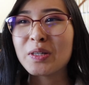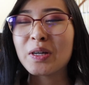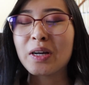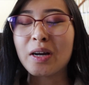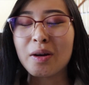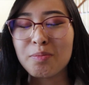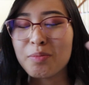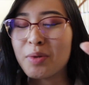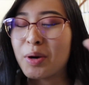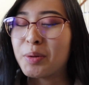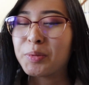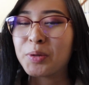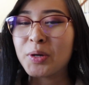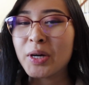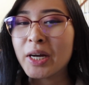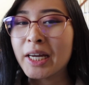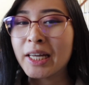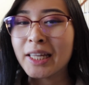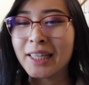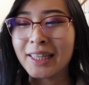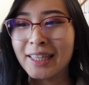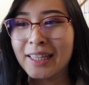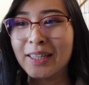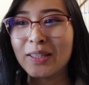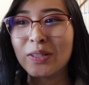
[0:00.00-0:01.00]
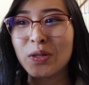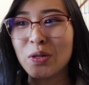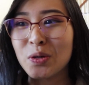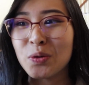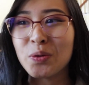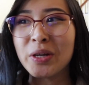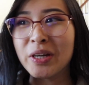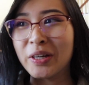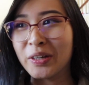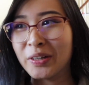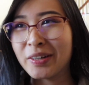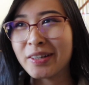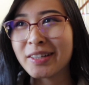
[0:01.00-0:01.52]
to commemorate the two
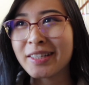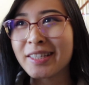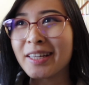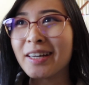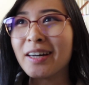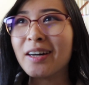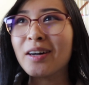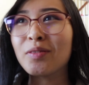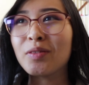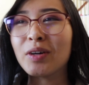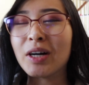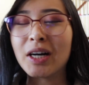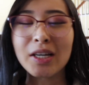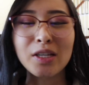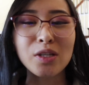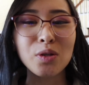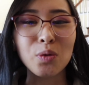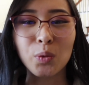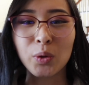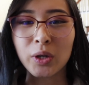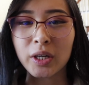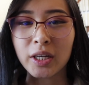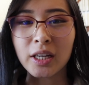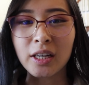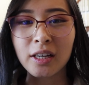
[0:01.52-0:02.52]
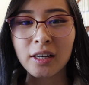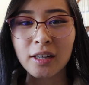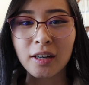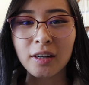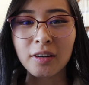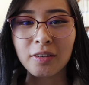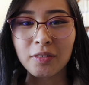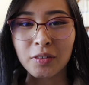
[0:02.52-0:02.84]
years of us working